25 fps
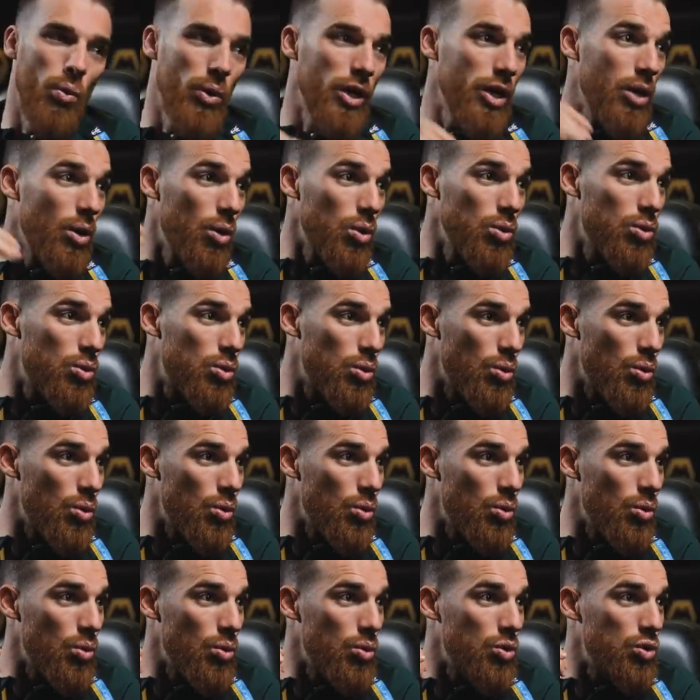we go
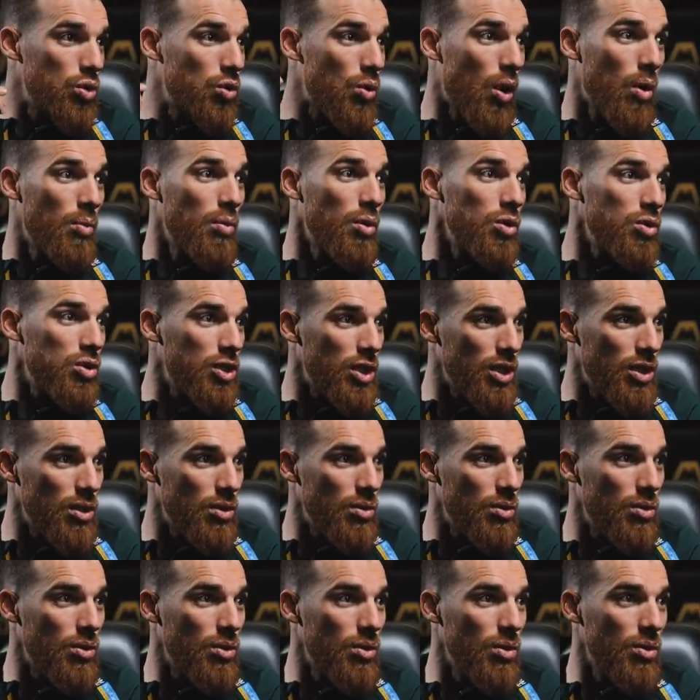to João
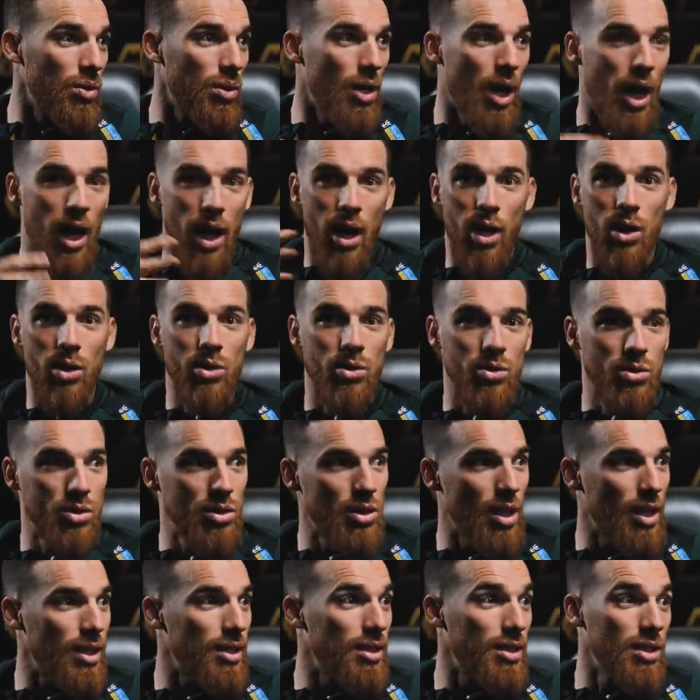Moutinho's house,
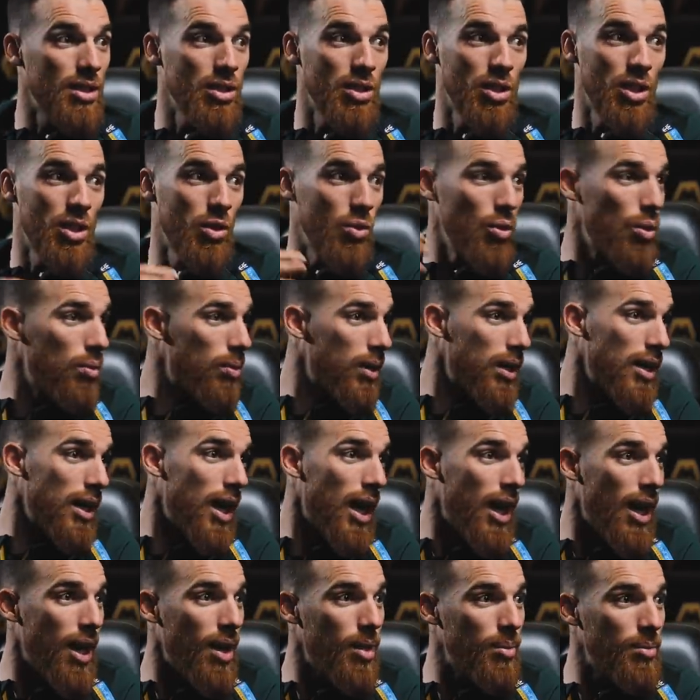and Ruben
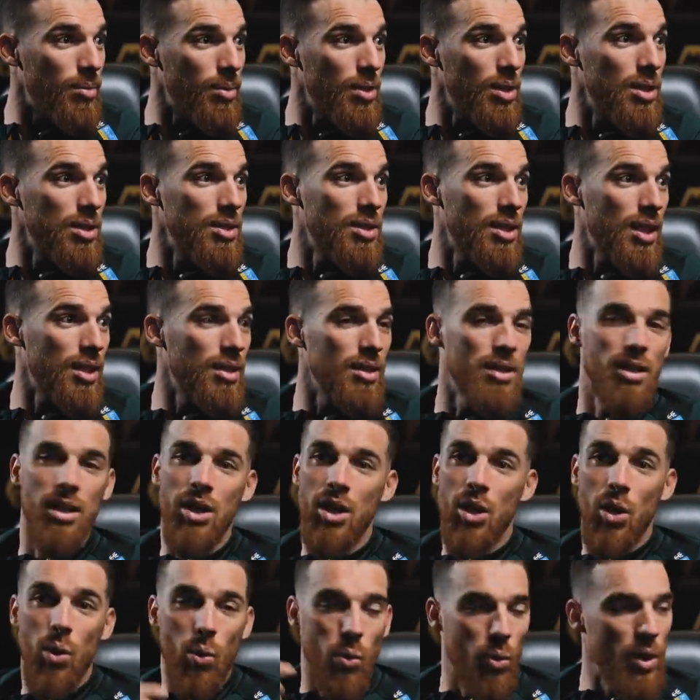Neves, and
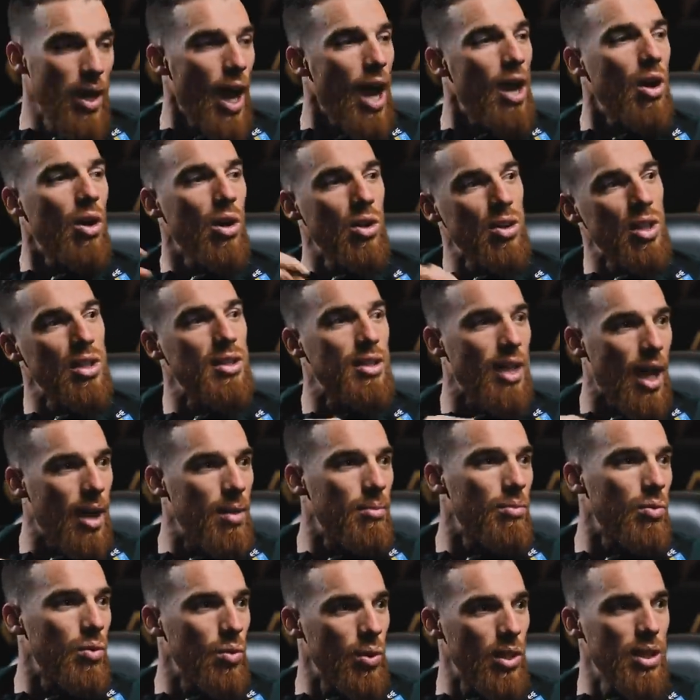we are all the
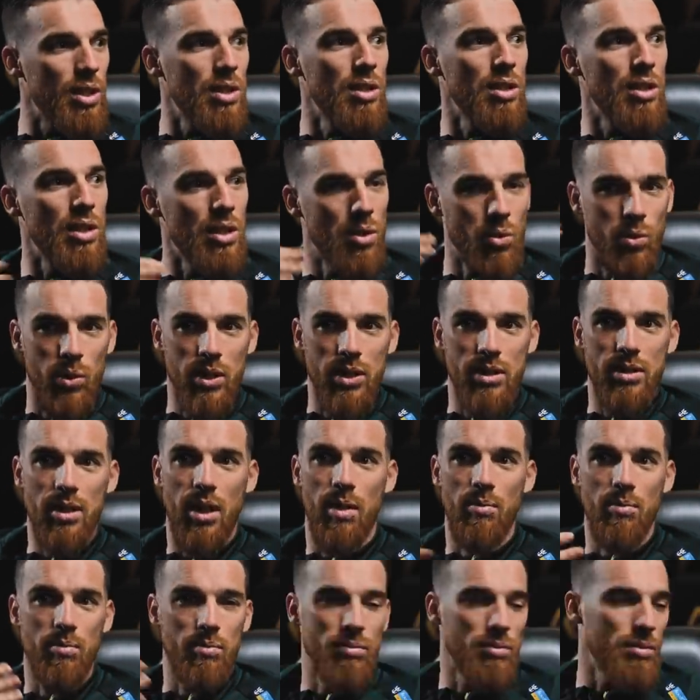time with
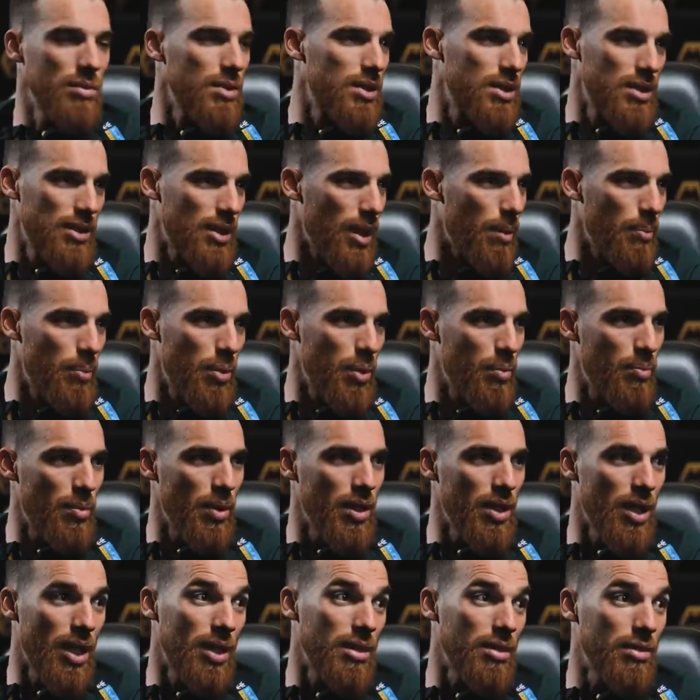some
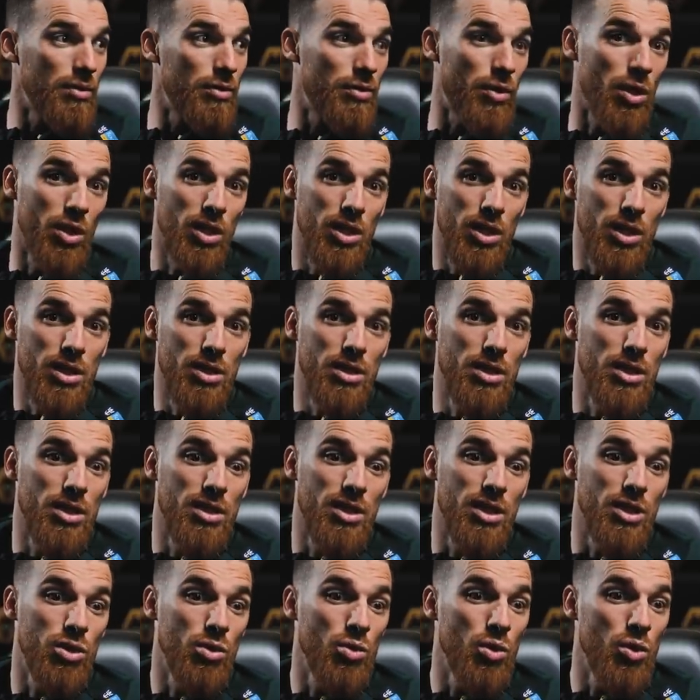people. And for us,
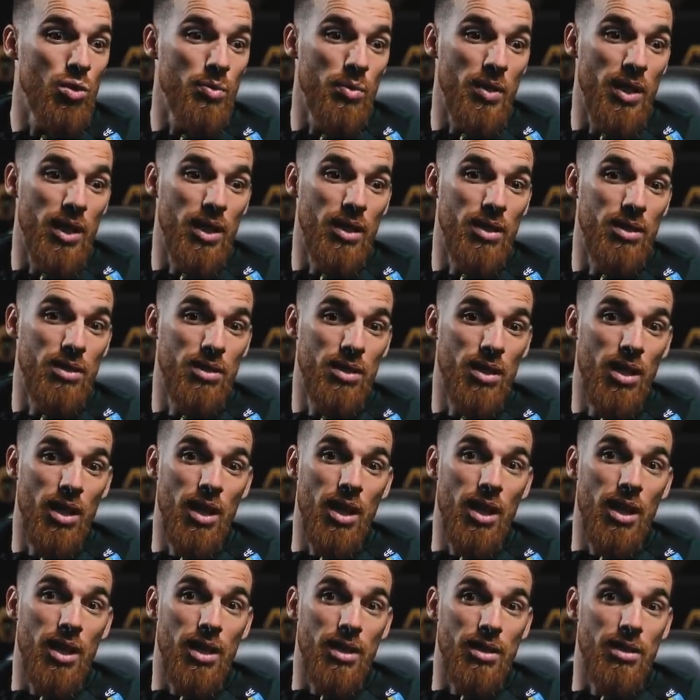this is good because
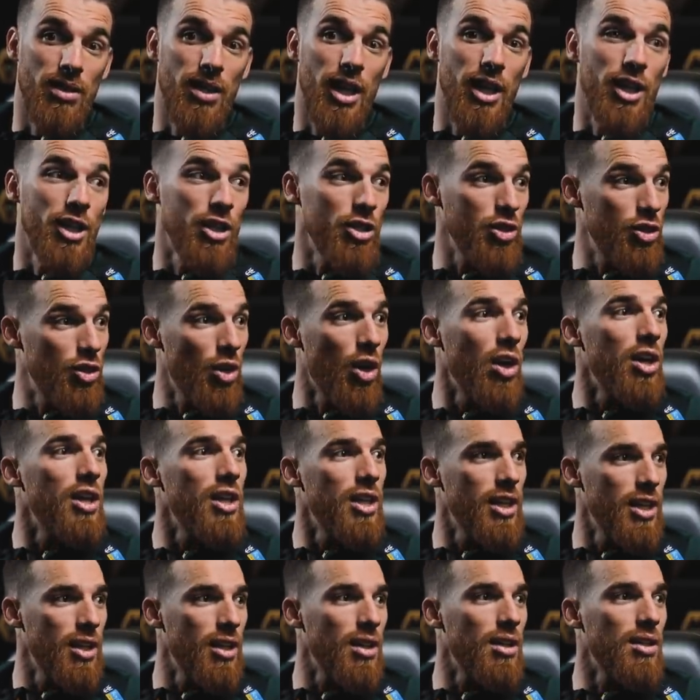they enjoy
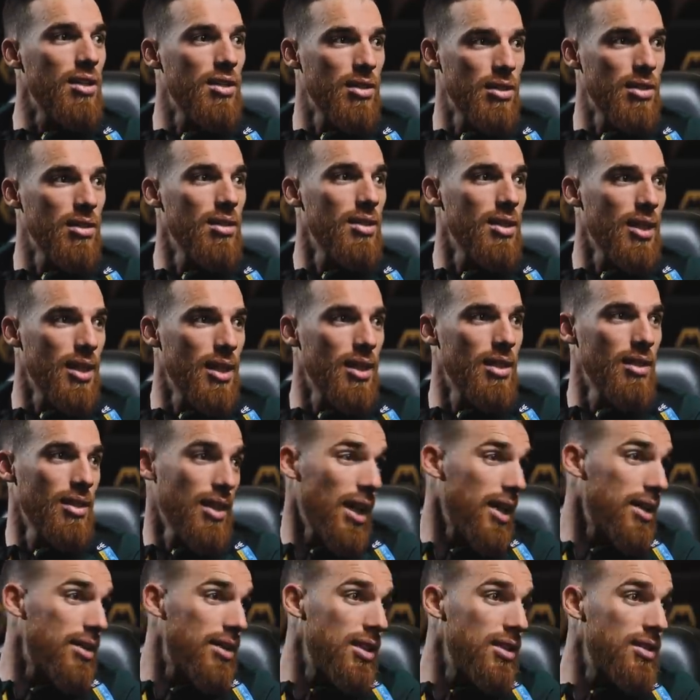here
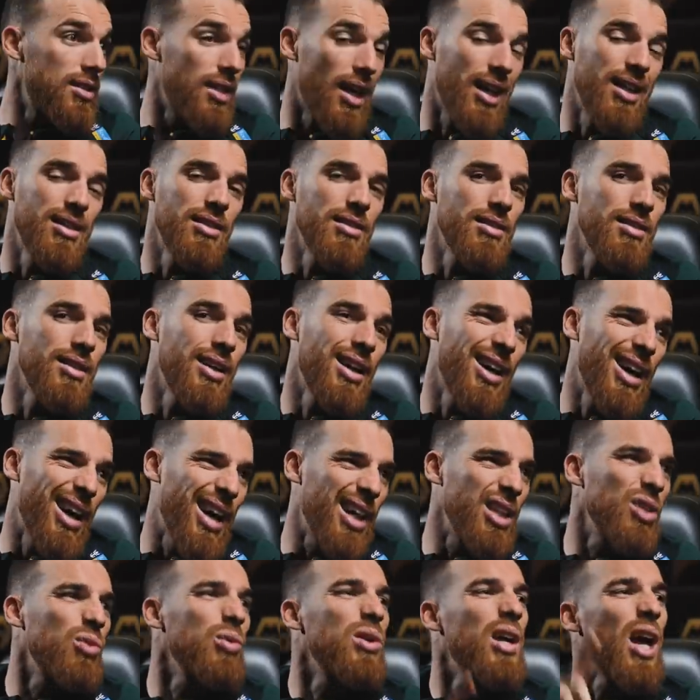like this. And
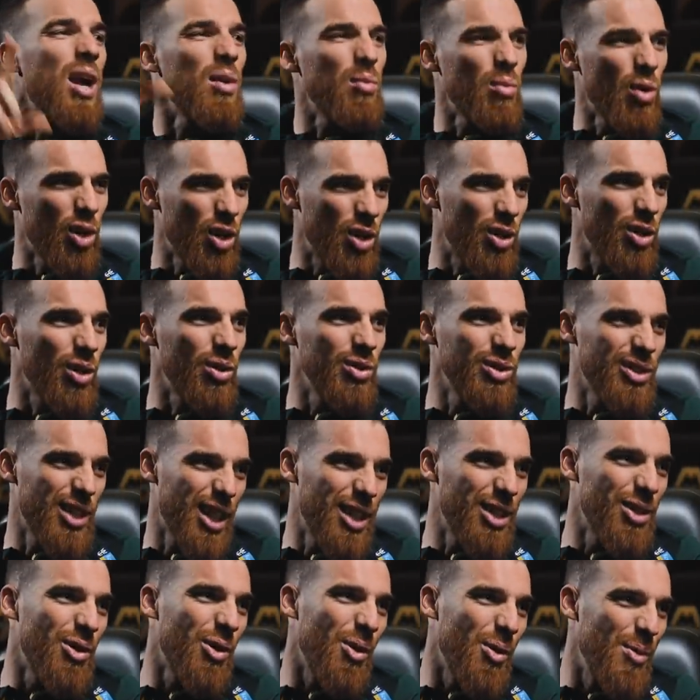we are more close
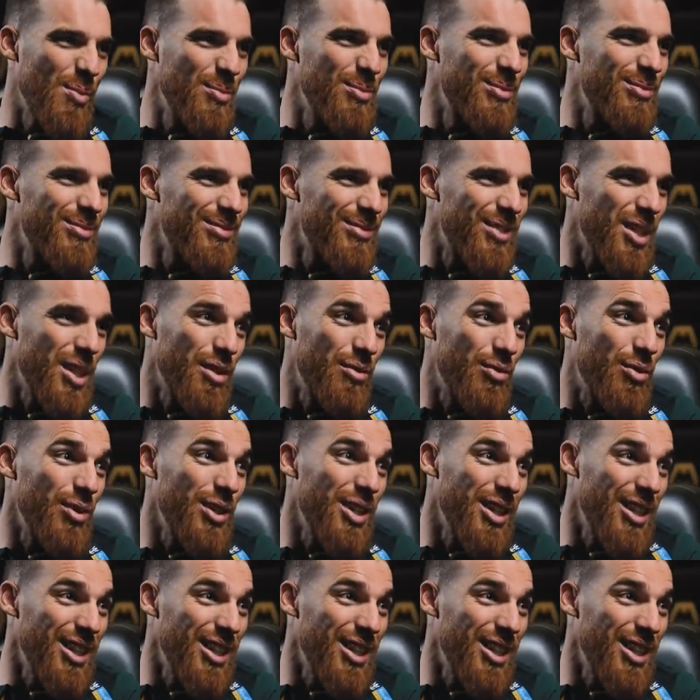than home if we